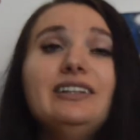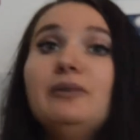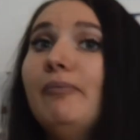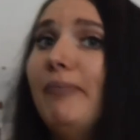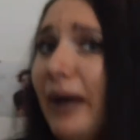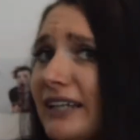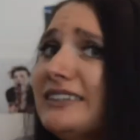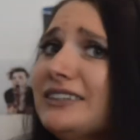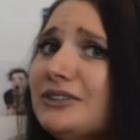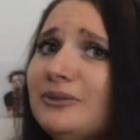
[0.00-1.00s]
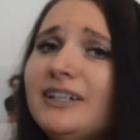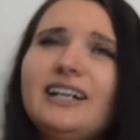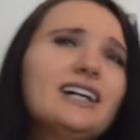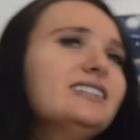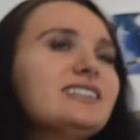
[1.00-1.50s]
the best
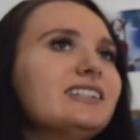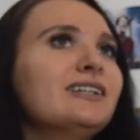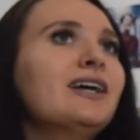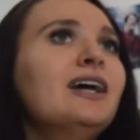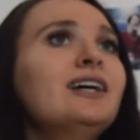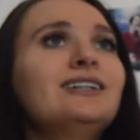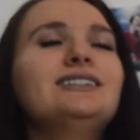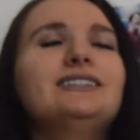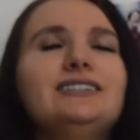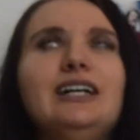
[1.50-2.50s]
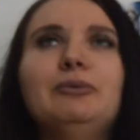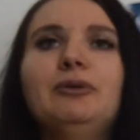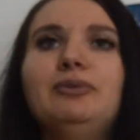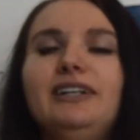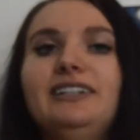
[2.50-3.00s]
2019 summer
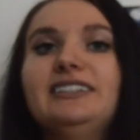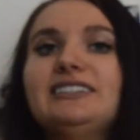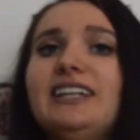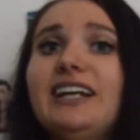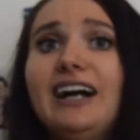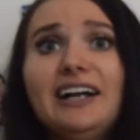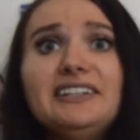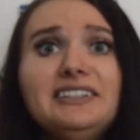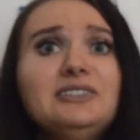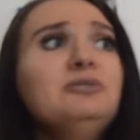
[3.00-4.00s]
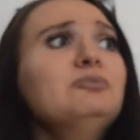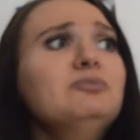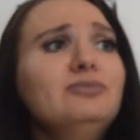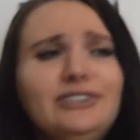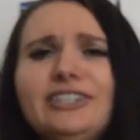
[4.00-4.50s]
playlist that I can
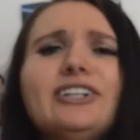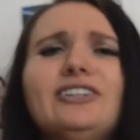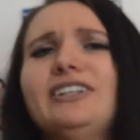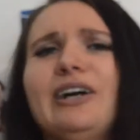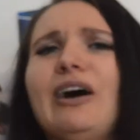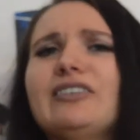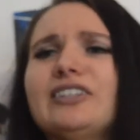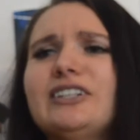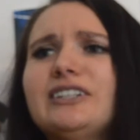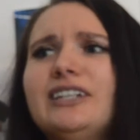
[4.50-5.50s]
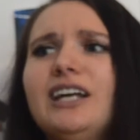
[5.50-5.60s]
literally offer.